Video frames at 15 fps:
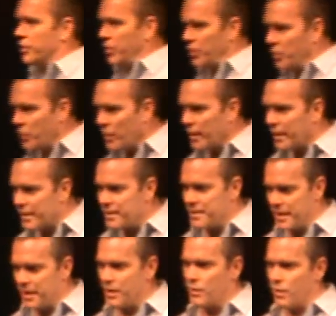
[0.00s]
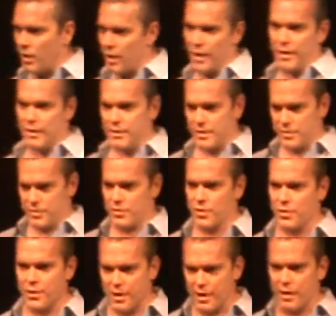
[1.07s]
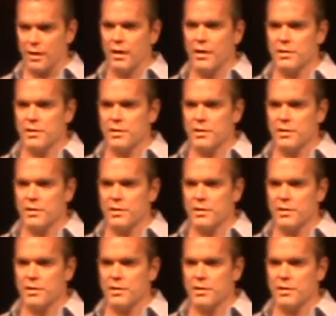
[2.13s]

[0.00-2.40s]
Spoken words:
Do you want to continue on in this journey